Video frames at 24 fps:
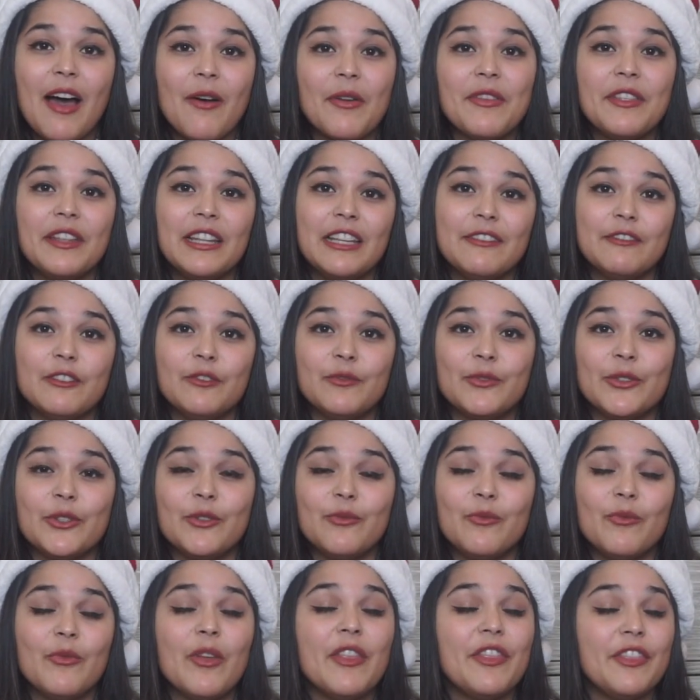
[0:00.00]
out in the living
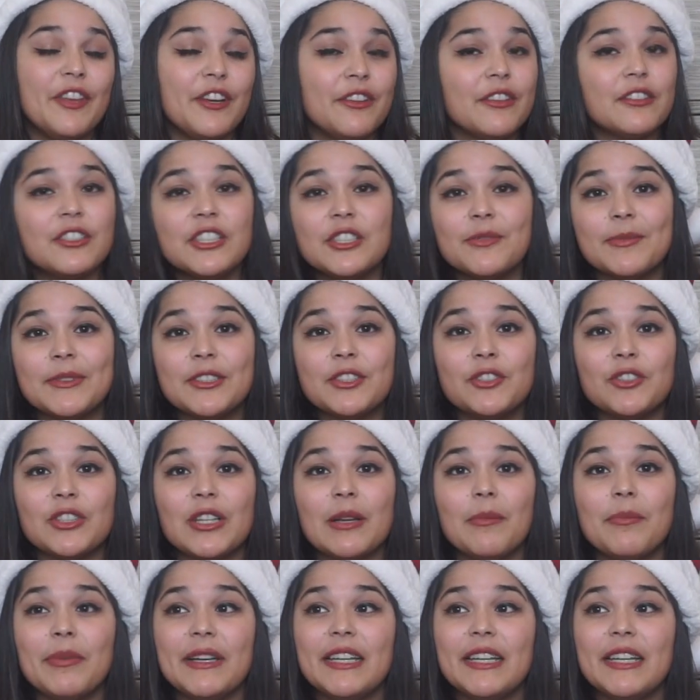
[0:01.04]
room near the Christmas tree,